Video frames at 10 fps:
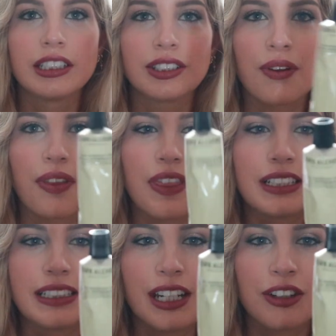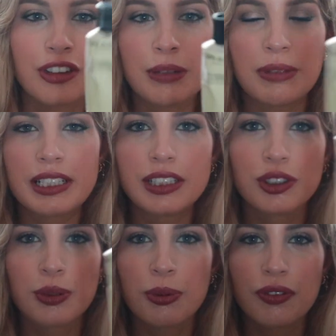So this day cream is
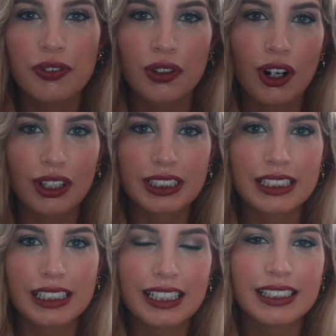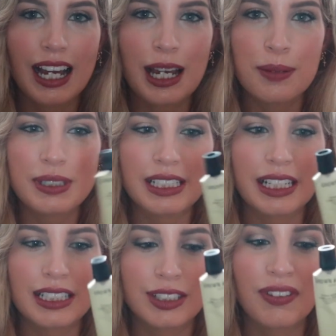suitable for all skin types,
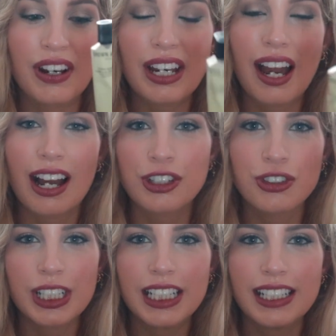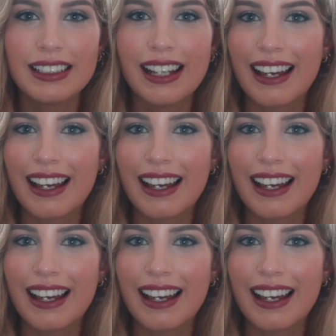and it's very hydrating,